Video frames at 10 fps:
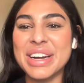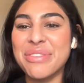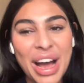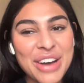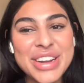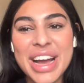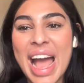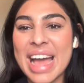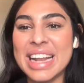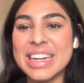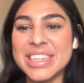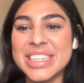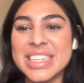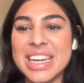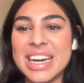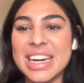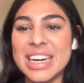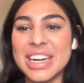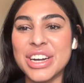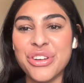founder and
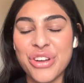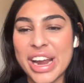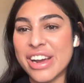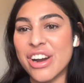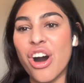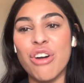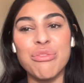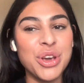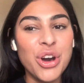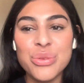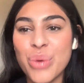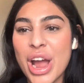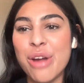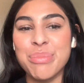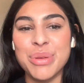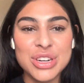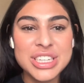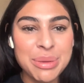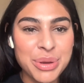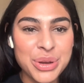creator of BeyondWare, Beyond
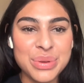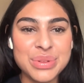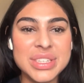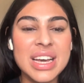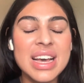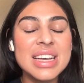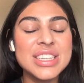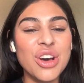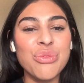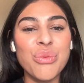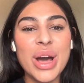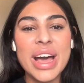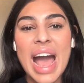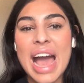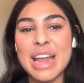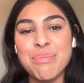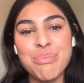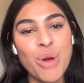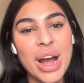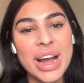Typicals software, and
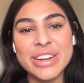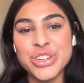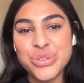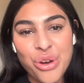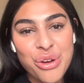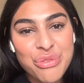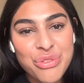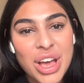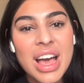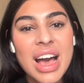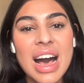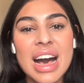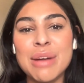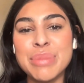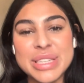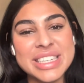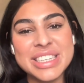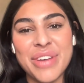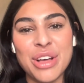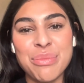Brian Sroufe, business
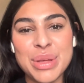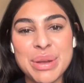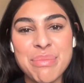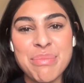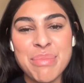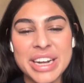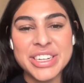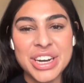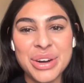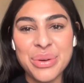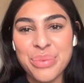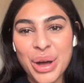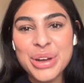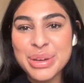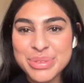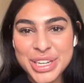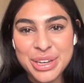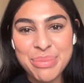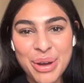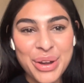development manager. Welcome to you
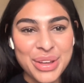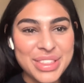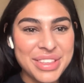both.